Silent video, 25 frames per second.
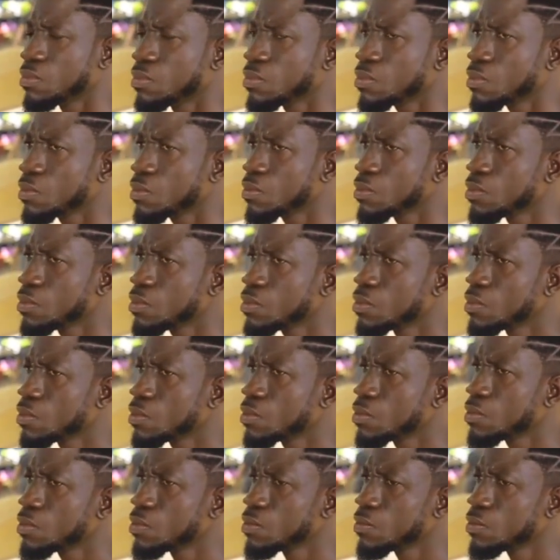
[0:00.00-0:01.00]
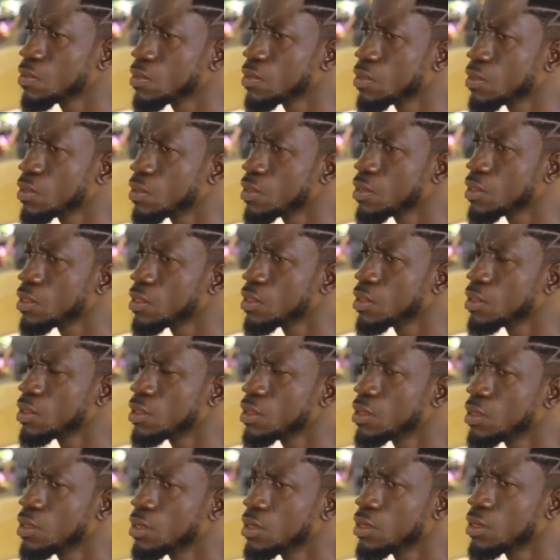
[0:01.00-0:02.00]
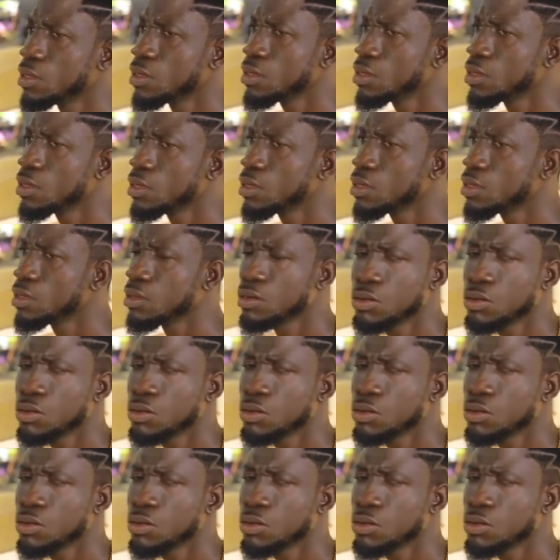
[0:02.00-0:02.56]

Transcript: (silent)